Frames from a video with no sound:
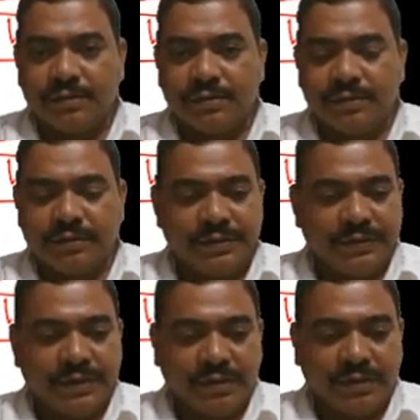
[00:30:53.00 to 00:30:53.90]
Although you
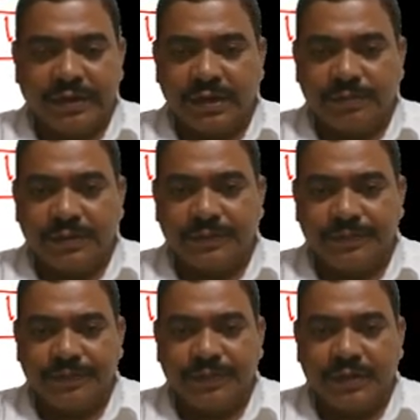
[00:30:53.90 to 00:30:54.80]
can contact me.
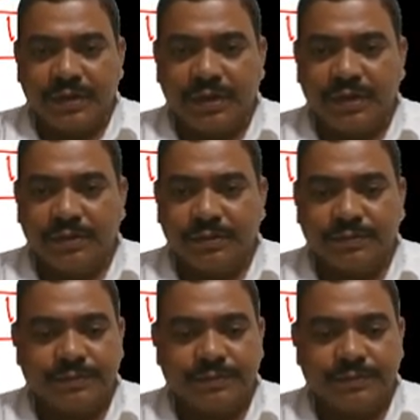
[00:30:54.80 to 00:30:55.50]
Thank you.